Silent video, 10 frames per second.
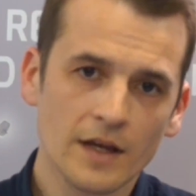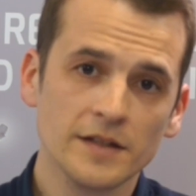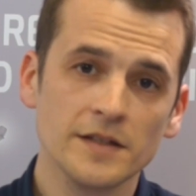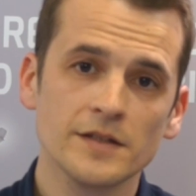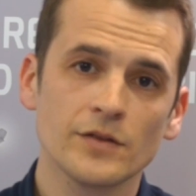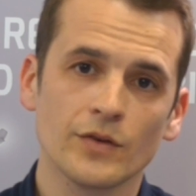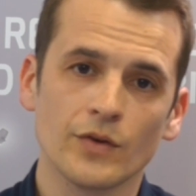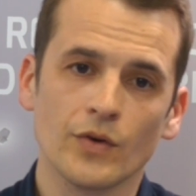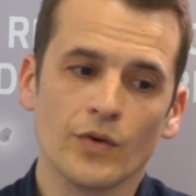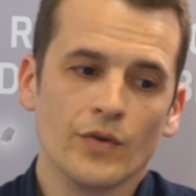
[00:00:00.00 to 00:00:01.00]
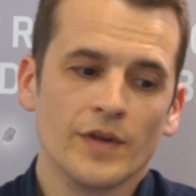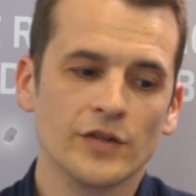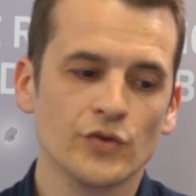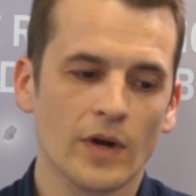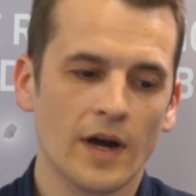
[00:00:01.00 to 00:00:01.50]
This is a
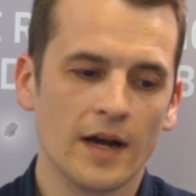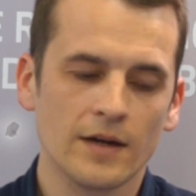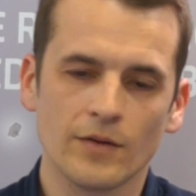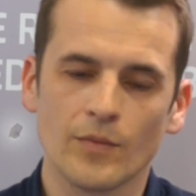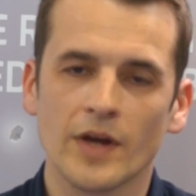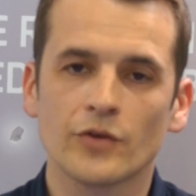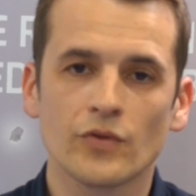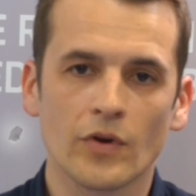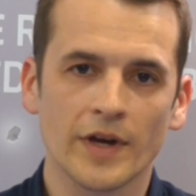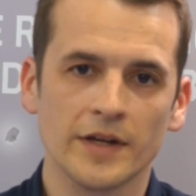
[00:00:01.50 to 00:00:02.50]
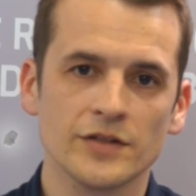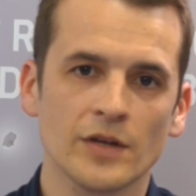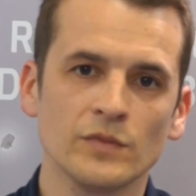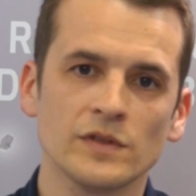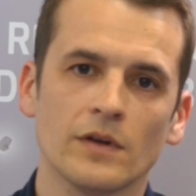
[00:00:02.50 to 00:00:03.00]
natural
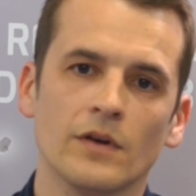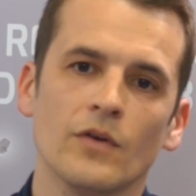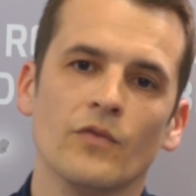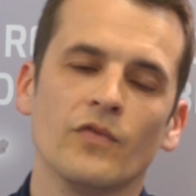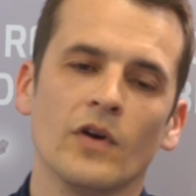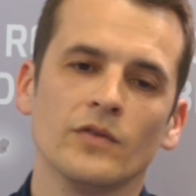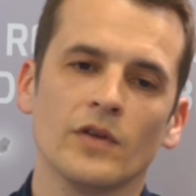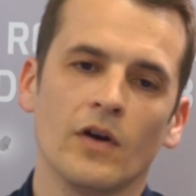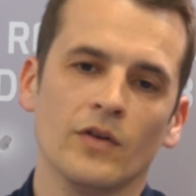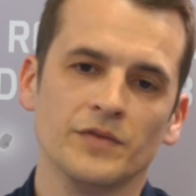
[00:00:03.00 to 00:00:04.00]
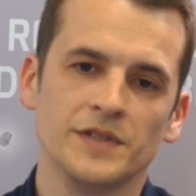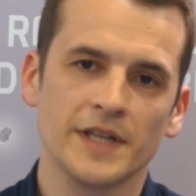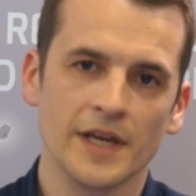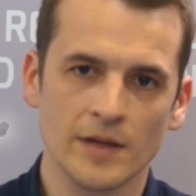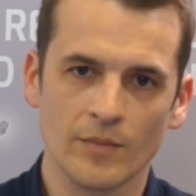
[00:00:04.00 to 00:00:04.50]
microorganisms found on
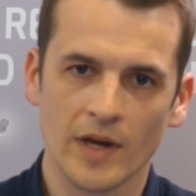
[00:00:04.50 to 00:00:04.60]
decaying